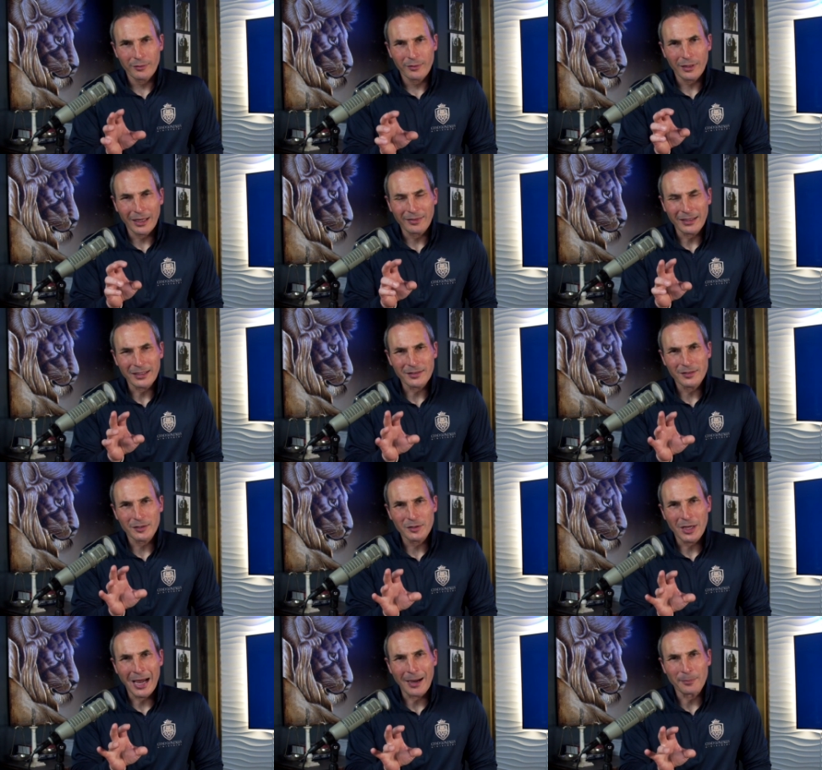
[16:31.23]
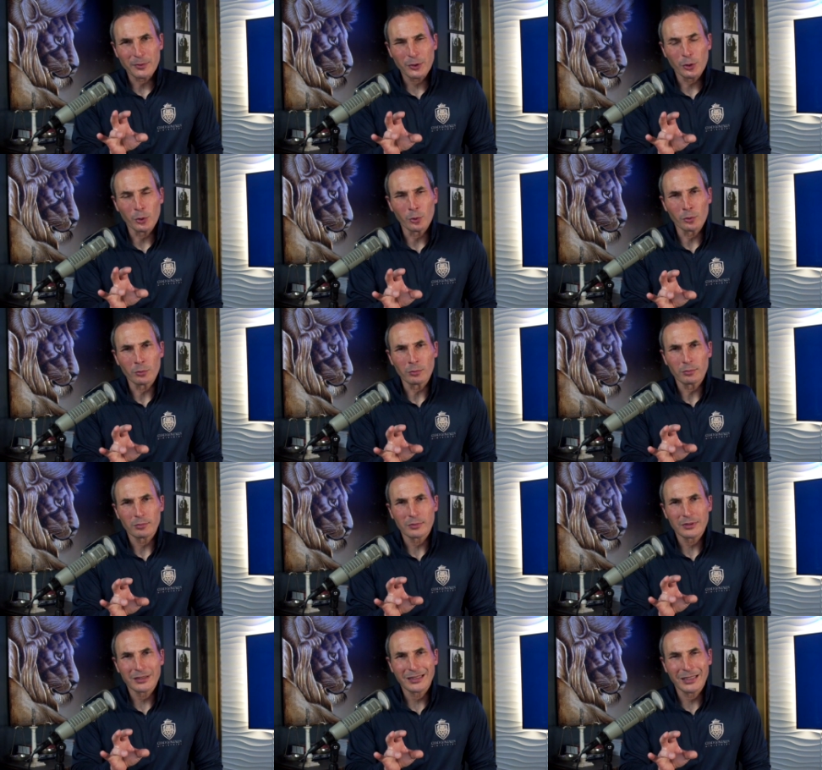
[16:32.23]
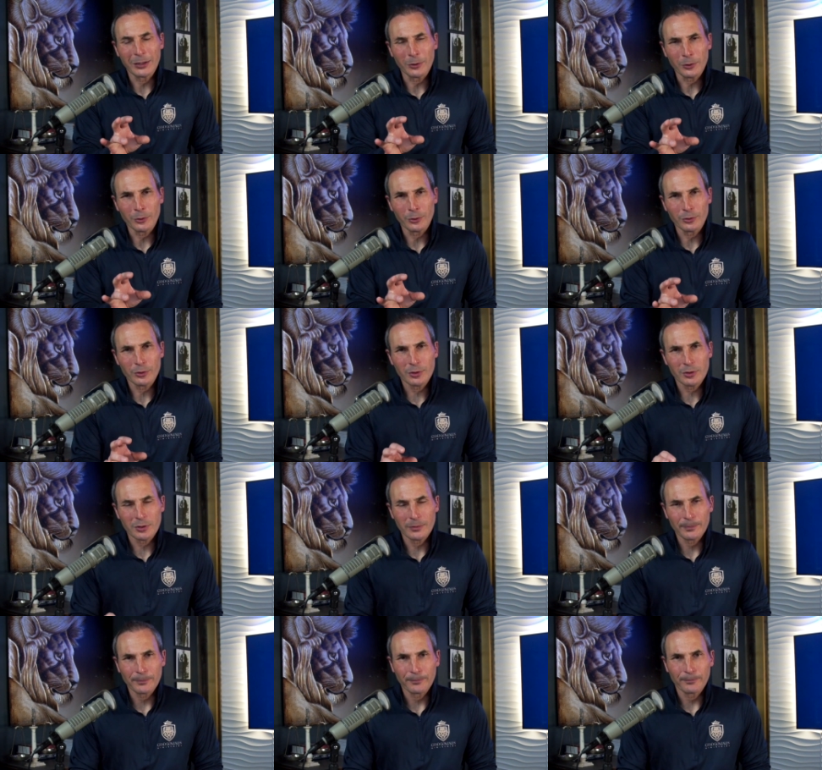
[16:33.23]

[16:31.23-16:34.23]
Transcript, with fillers: the I think it's the top two killers